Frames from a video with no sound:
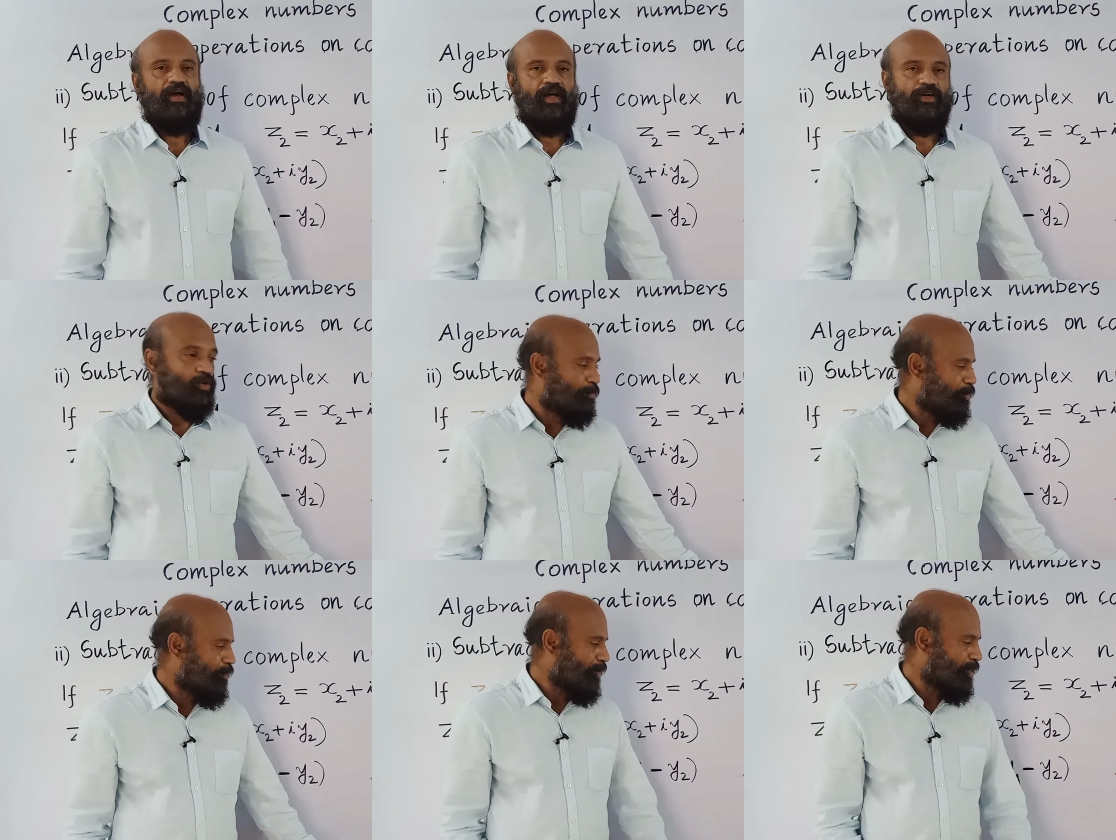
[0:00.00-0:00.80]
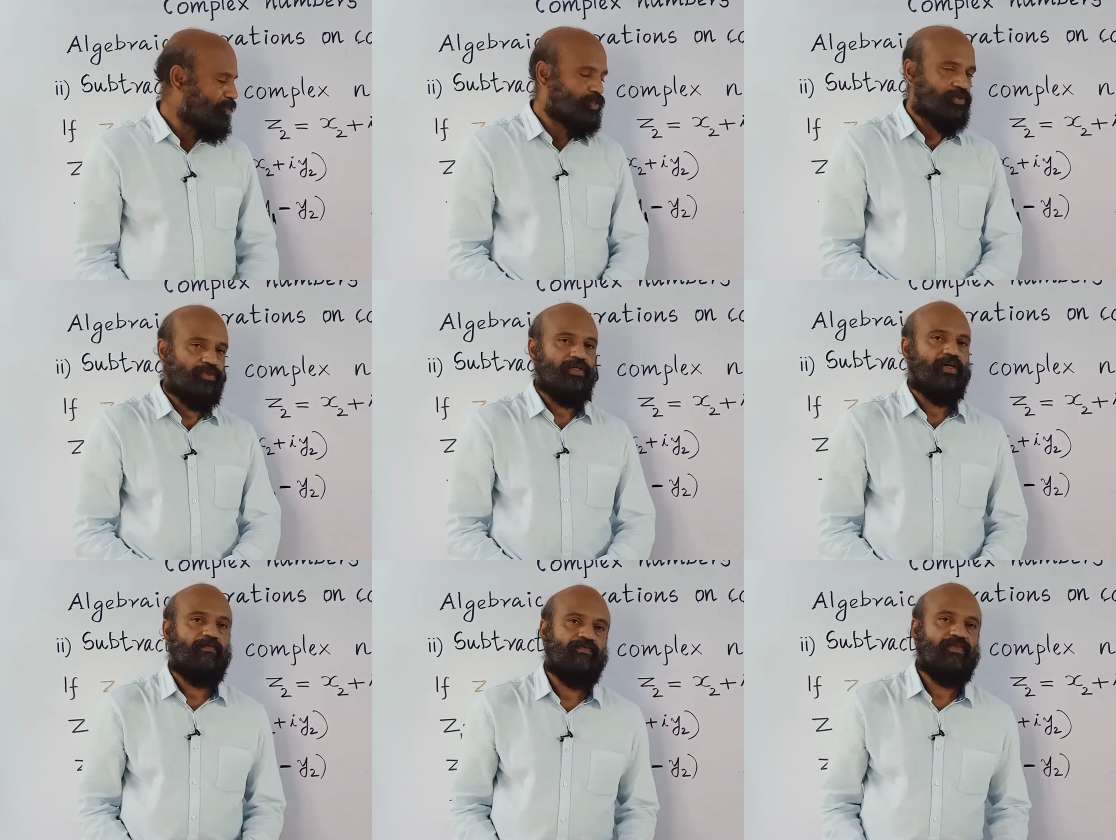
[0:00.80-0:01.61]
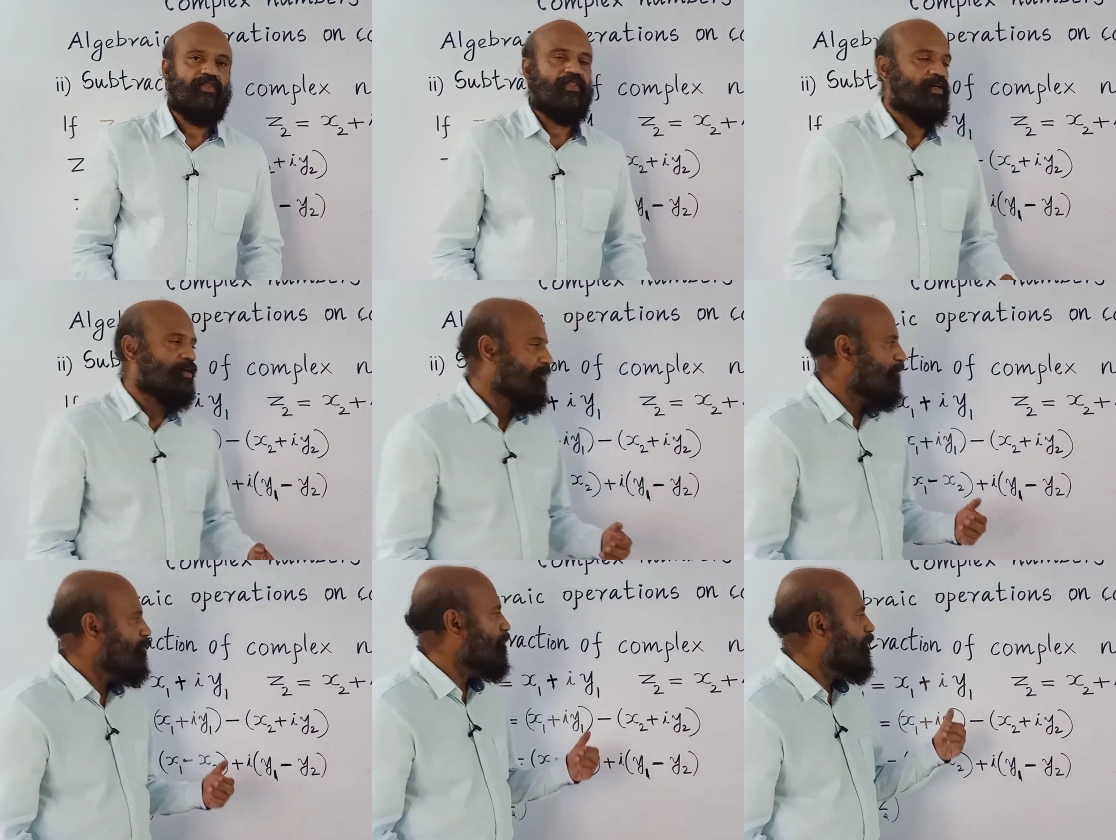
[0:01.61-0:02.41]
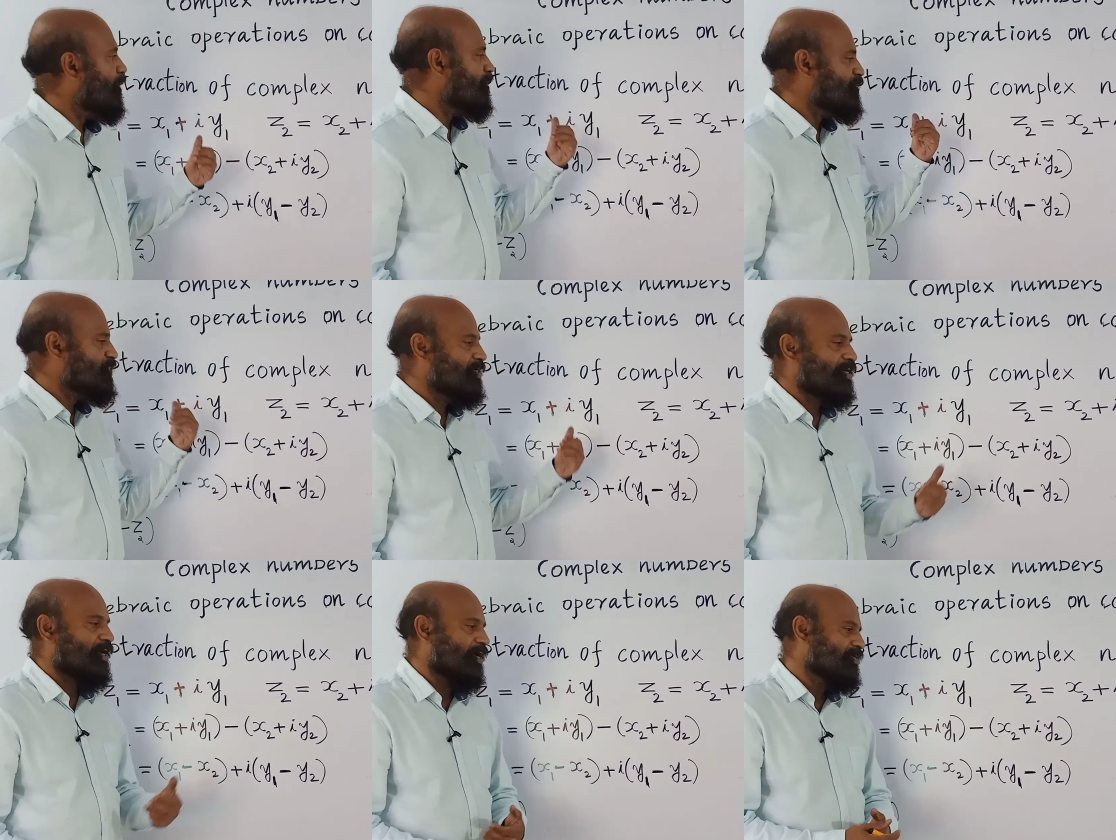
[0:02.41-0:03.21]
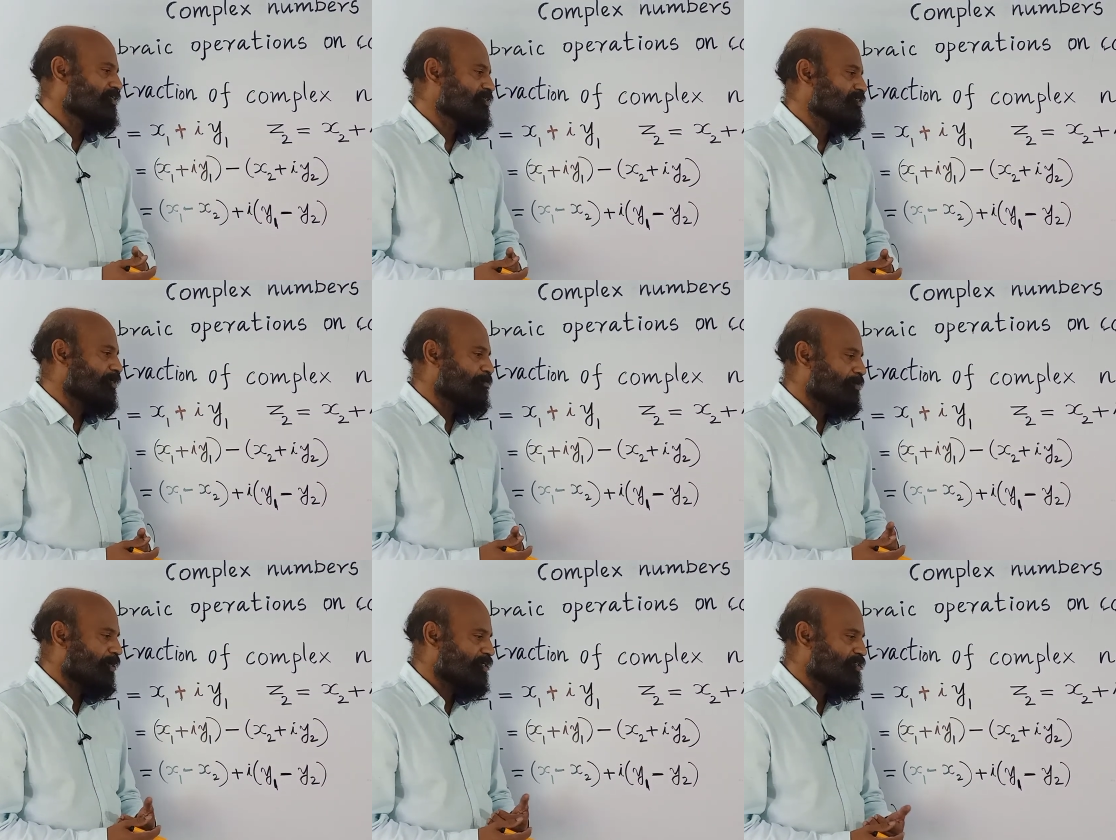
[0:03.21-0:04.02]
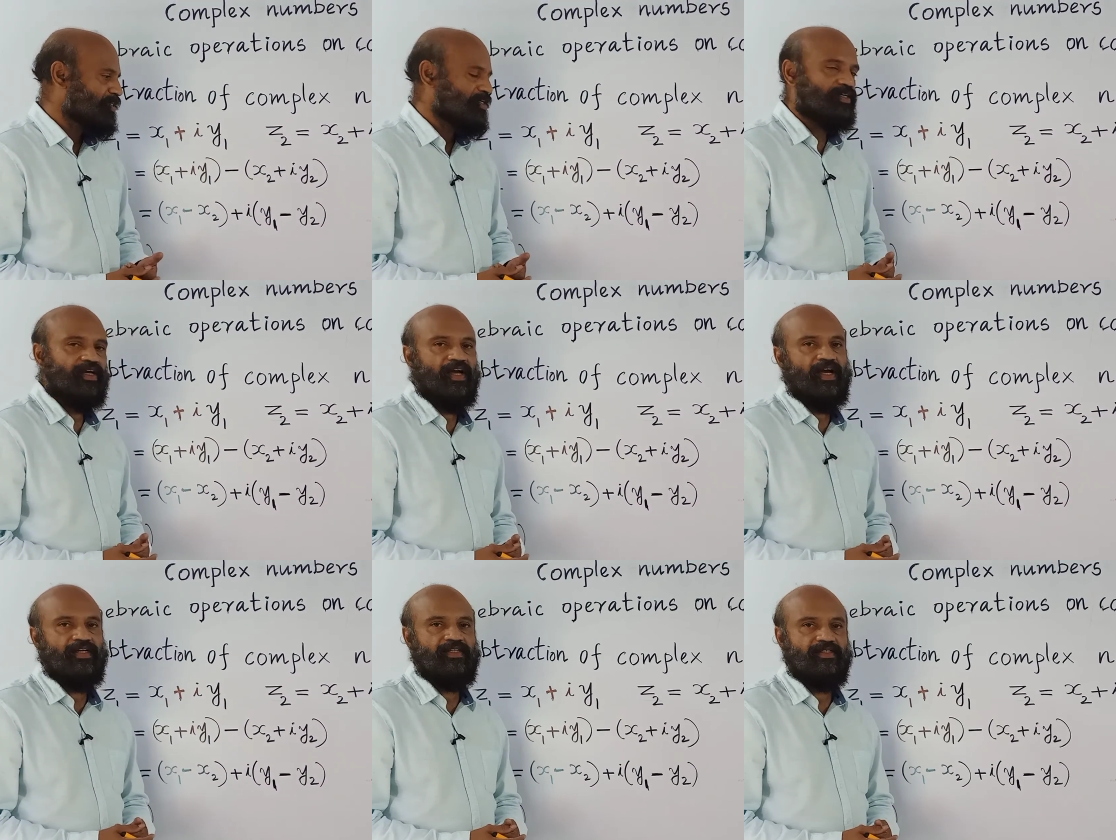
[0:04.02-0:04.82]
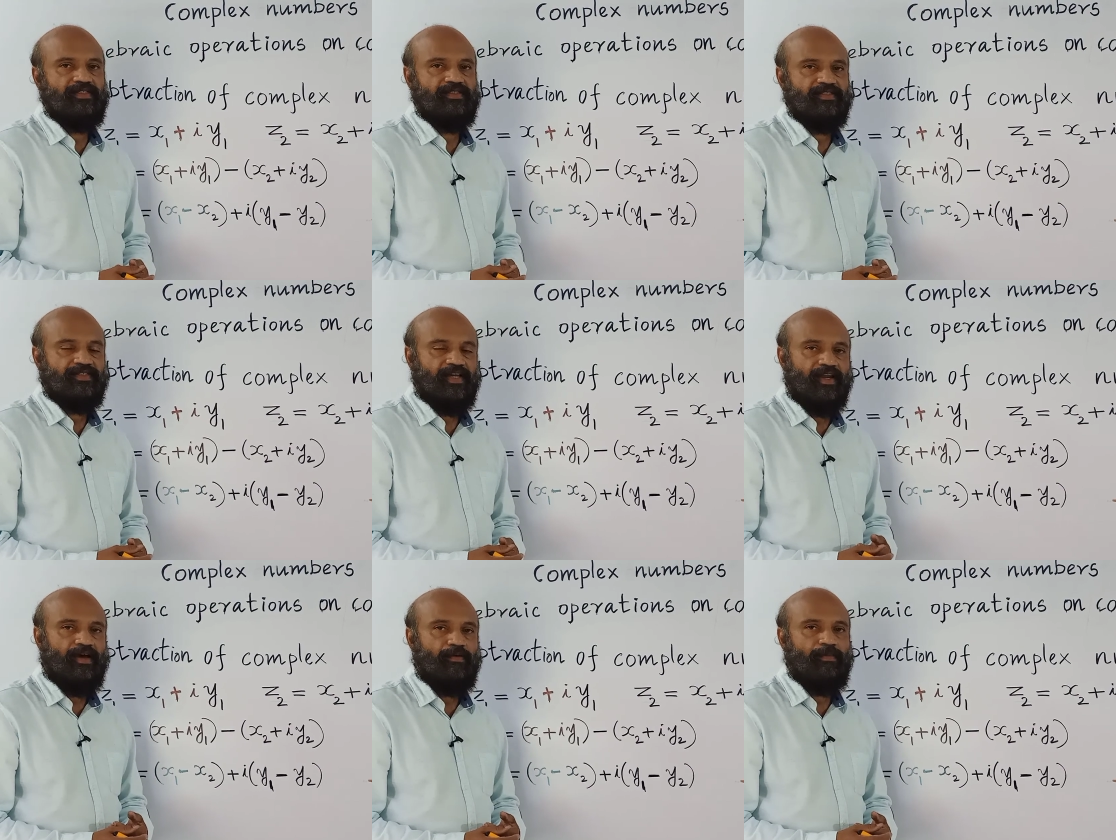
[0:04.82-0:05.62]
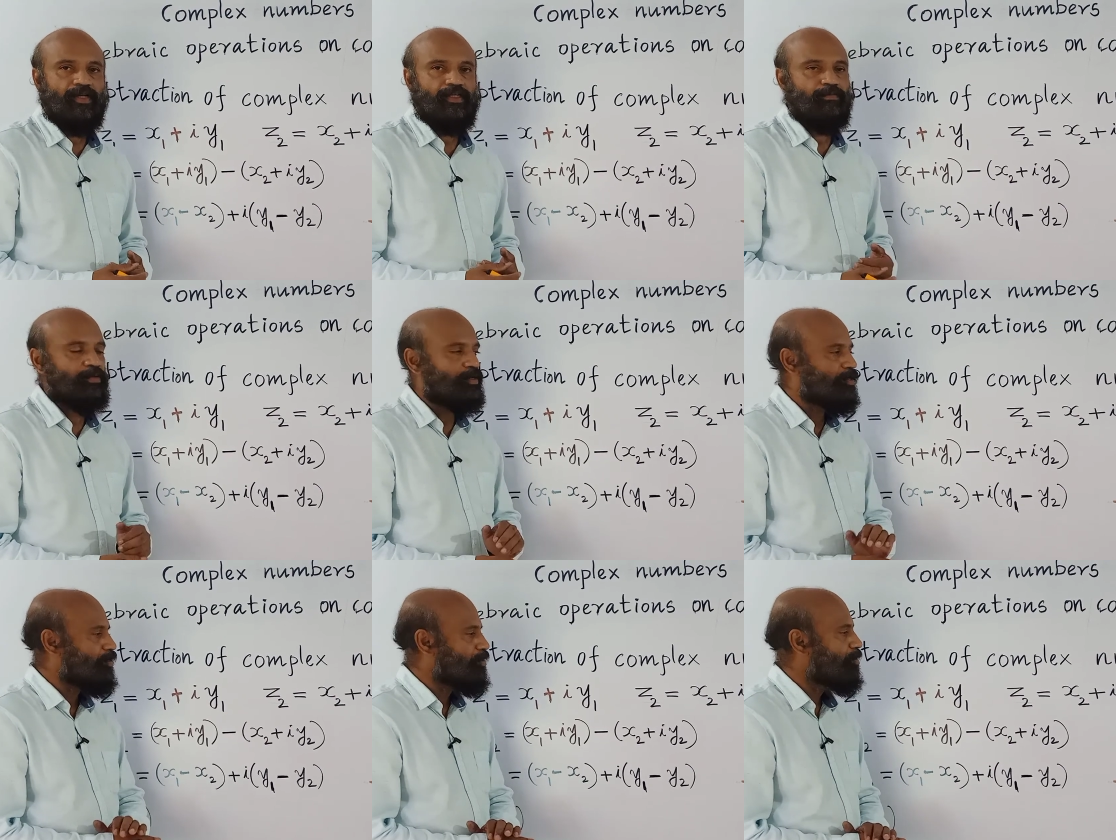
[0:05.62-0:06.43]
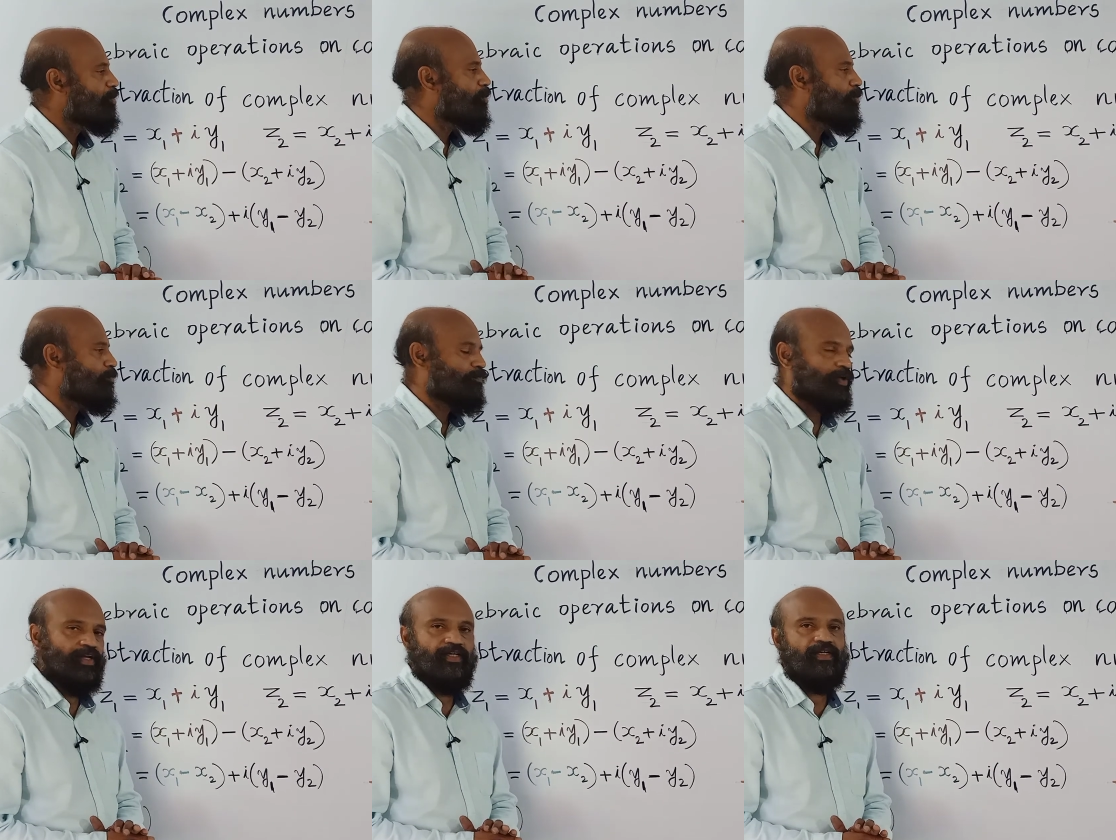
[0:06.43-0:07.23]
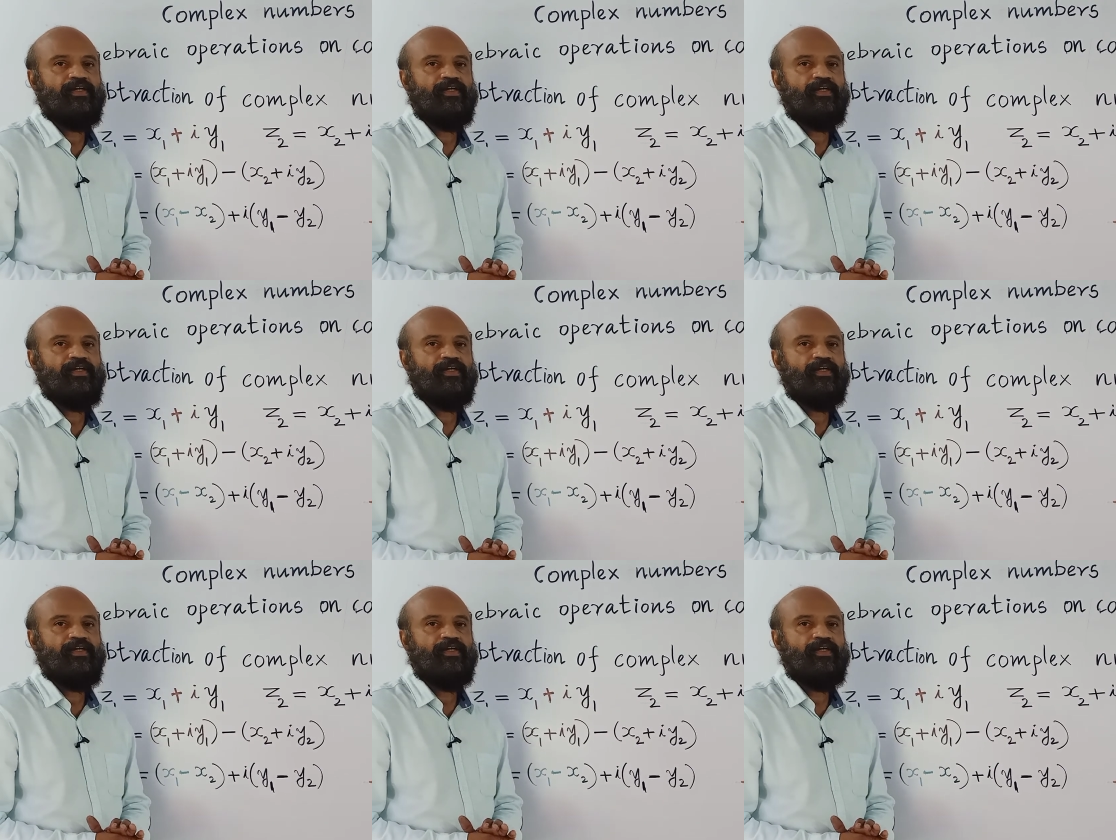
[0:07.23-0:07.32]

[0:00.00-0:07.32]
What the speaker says: I hope you have understood the addition and subtraction and scalar multiple of a